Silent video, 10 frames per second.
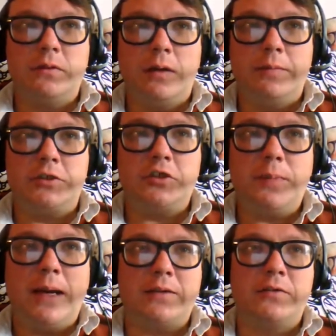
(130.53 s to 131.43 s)
I mean, just
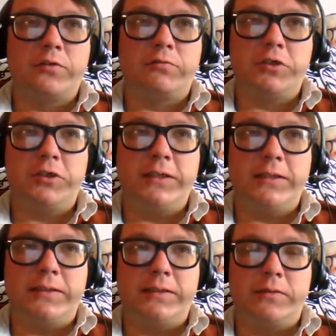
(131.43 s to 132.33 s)
packed into
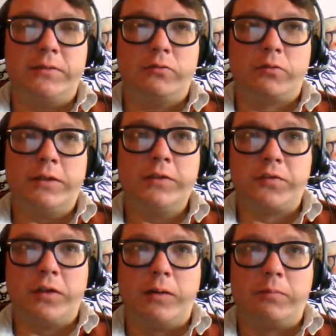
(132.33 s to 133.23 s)
Christianity uh, or
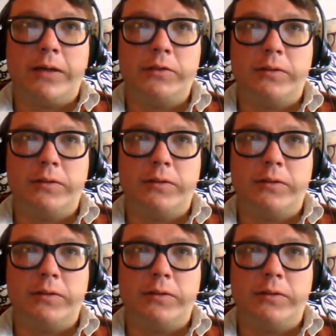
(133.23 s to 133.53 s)
Islam, right?